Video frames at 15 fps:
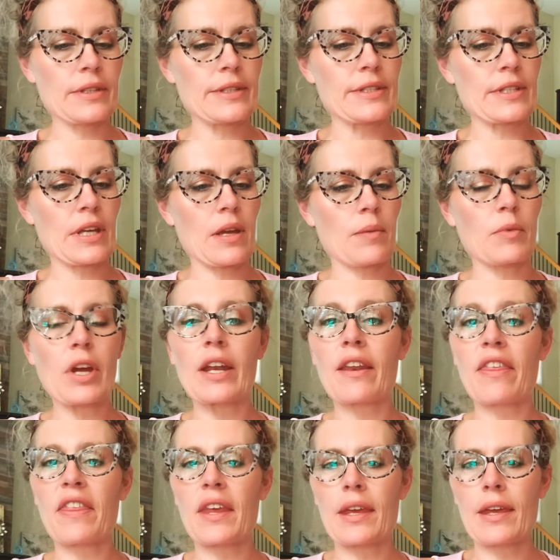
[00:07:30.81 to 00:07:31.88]
It's I'm kind
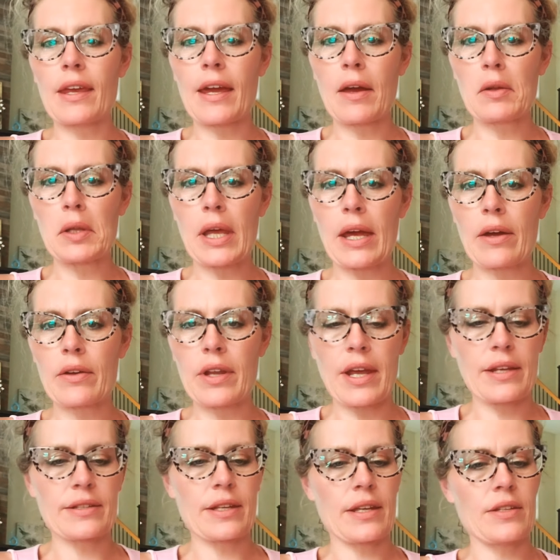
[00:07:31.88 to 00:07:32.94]
of thinking out loud
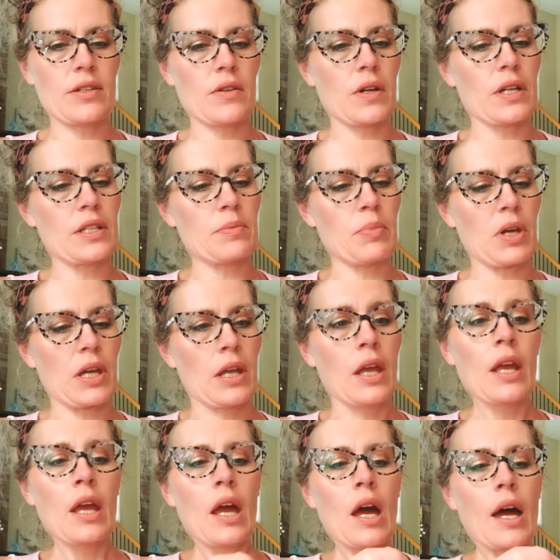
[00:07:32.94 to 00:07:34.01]
as I do it. But
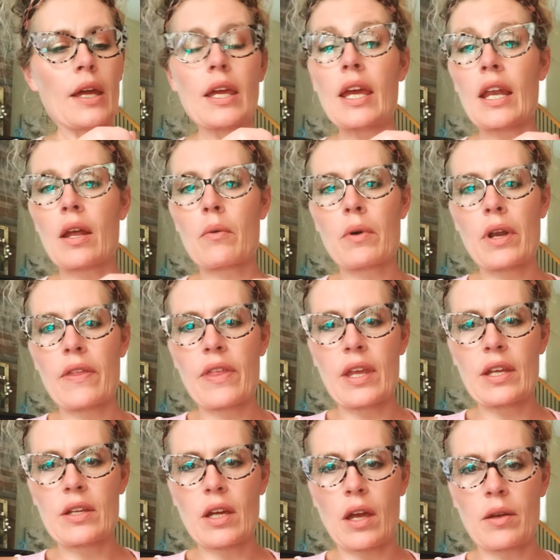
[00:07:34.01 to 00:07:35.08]
again, I want to
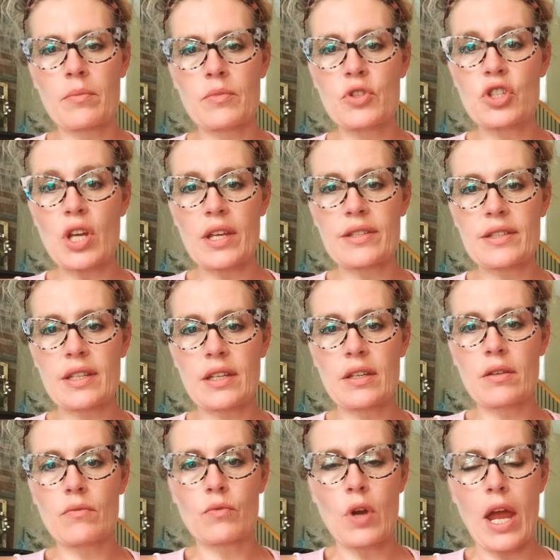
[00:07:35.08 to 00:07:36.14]
thank
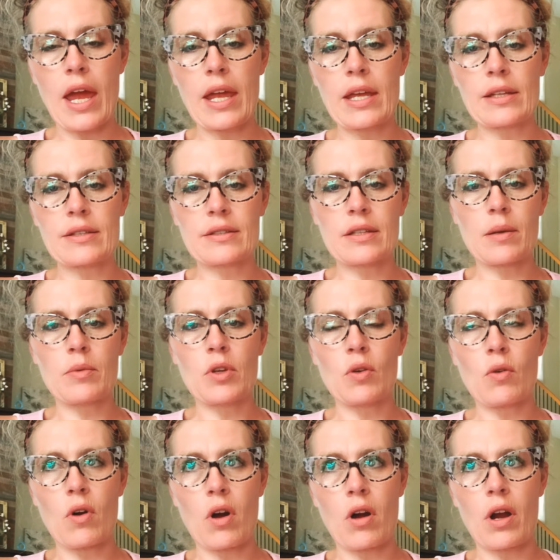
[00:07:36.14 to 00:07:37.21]
Justin Ray, it's
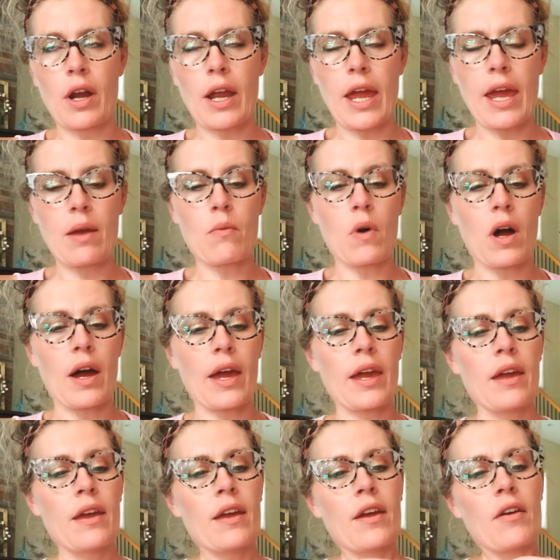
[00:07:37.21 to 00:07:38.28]

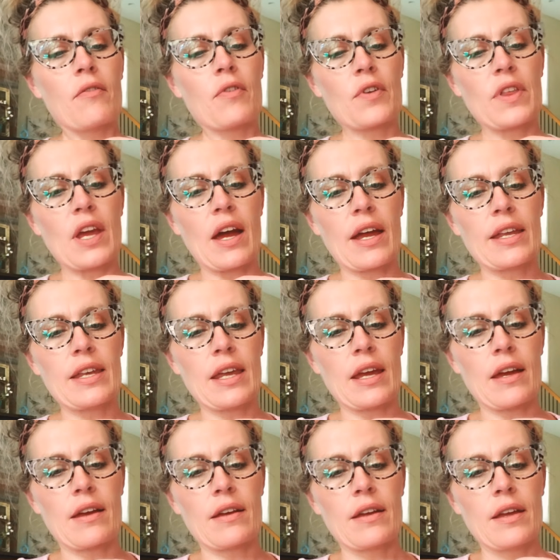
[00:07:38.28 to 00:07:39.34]
W-R-A-Y, for the
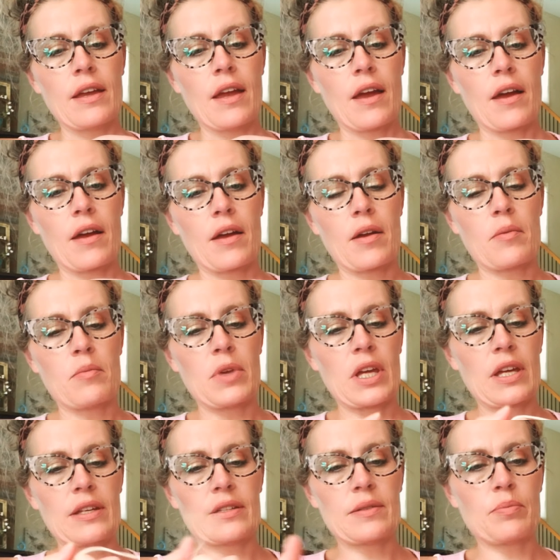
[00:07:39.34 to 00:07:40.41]
idea,
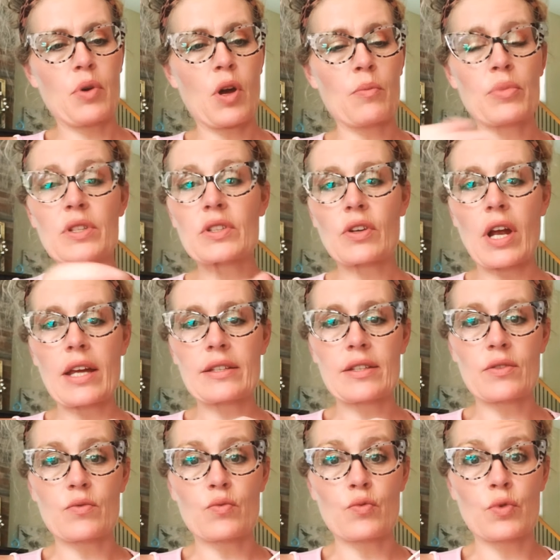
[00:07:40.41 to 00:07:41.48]
because pampas grass
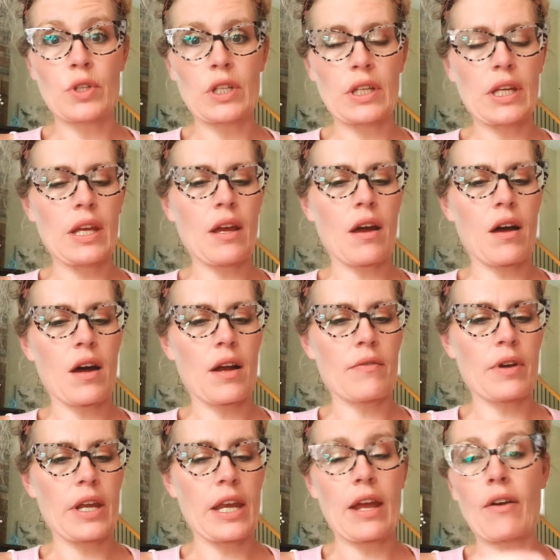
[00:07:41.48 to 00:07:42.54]
is really
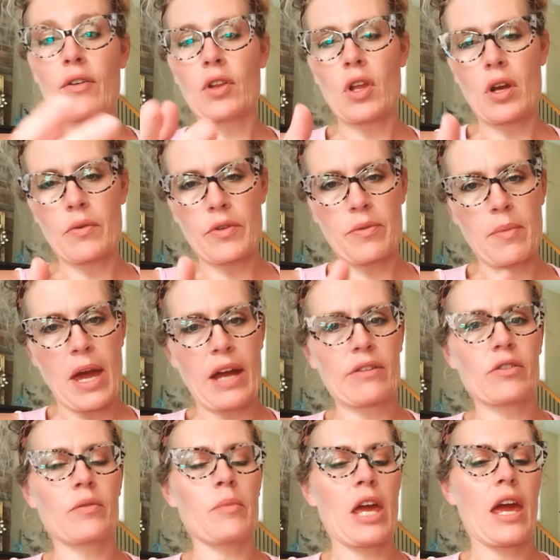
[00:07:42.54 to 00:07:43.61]
hot right now, along with
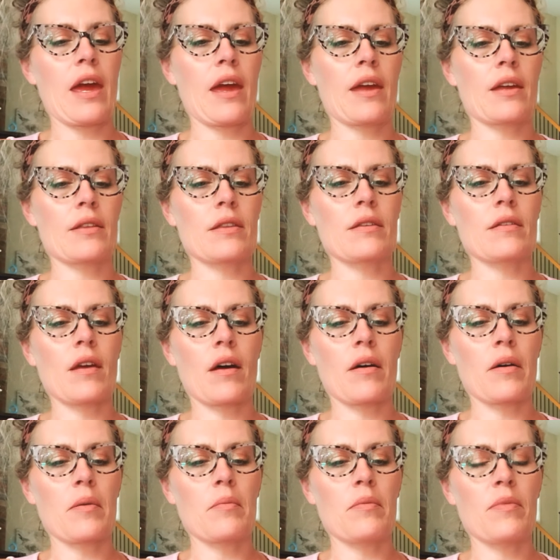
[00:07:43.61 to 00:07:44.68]
macrame
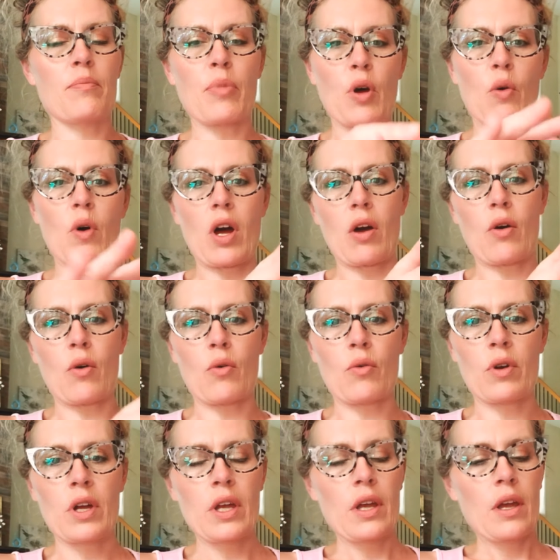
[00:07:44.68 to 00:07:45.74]
and
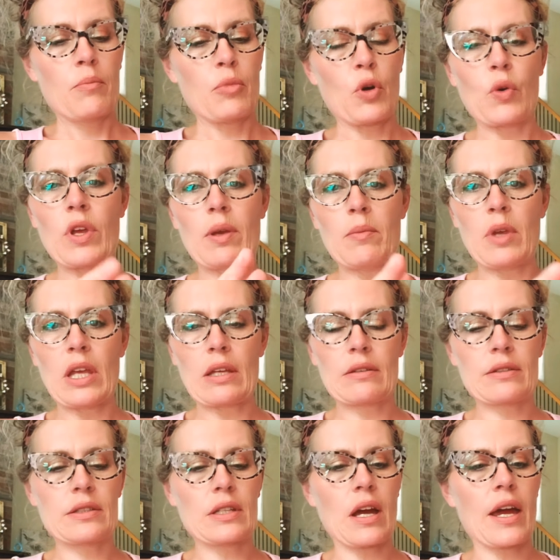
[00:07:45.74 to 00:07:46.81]
boho,
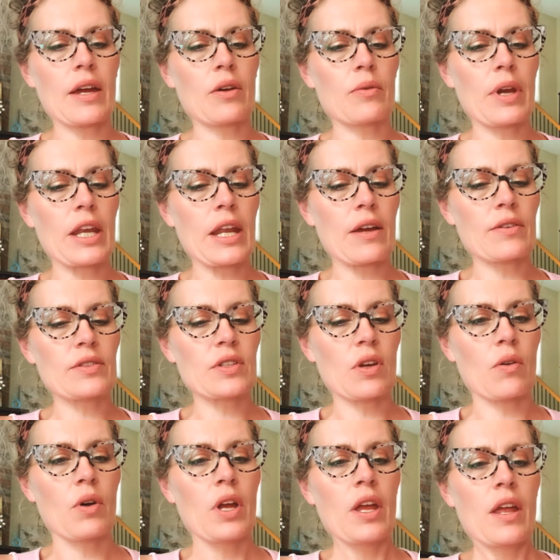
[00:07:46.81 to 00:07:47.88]
bohemian style right now.
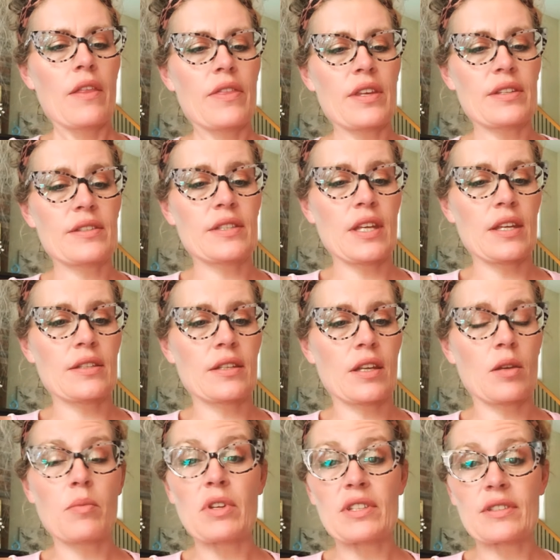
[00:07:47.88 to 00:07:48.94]
So this is
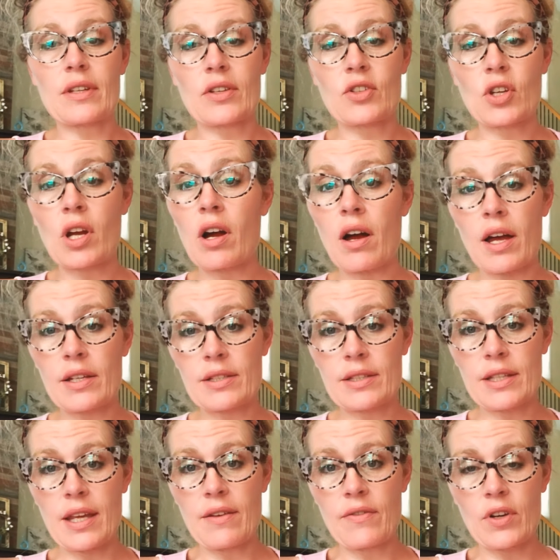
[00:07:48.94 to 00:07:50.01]
going to be such a
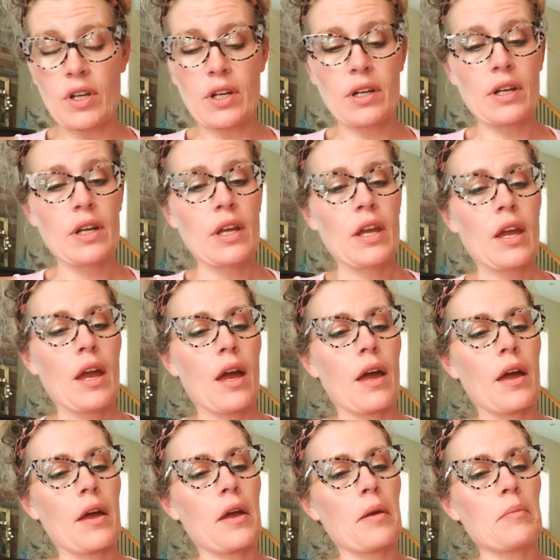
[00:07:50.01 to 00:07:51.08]
cost saver
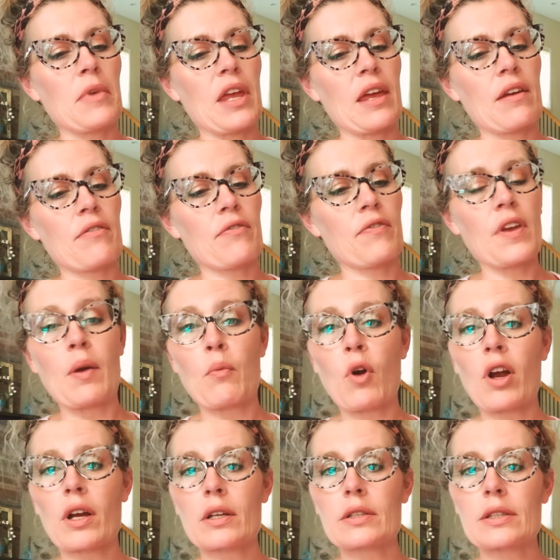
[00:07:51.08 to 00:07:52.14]
if it
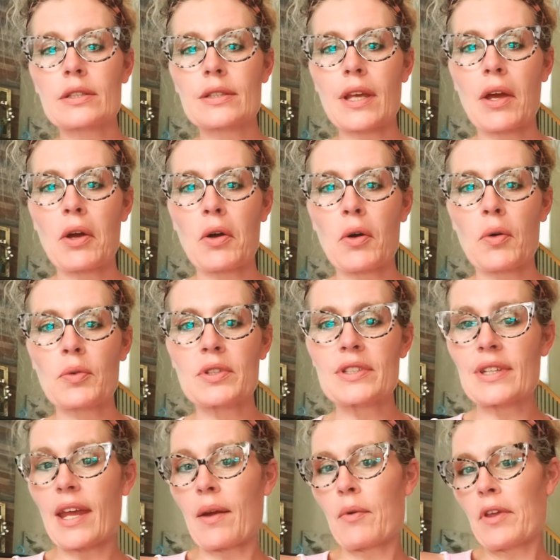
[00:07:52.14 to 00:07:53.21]
works. So
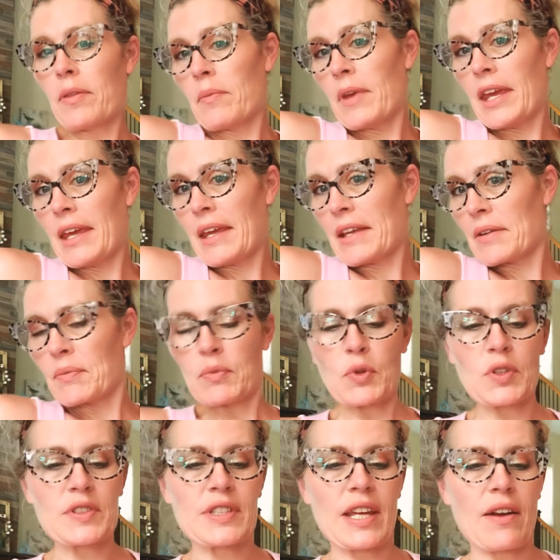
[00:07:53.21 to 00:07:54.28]
stay with me and
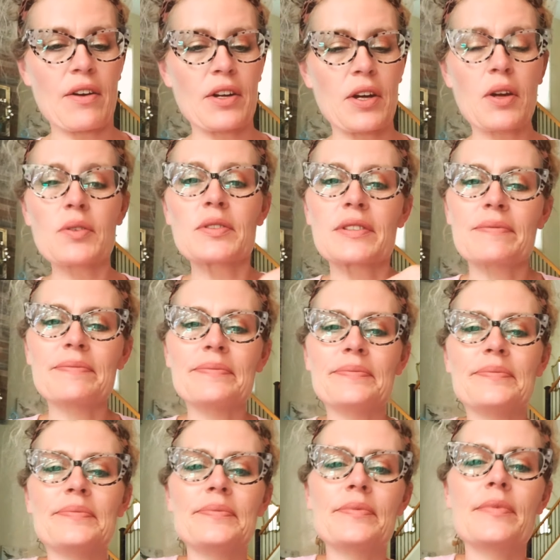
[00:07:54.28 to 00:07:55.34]
we'll see how it goes.
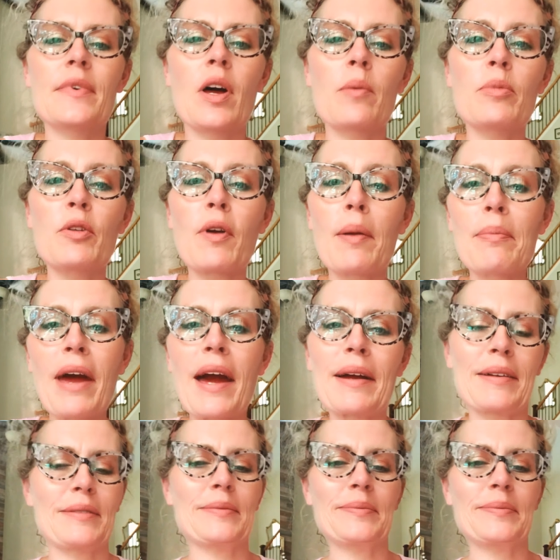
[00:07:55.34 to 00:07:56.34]
I'll be right back.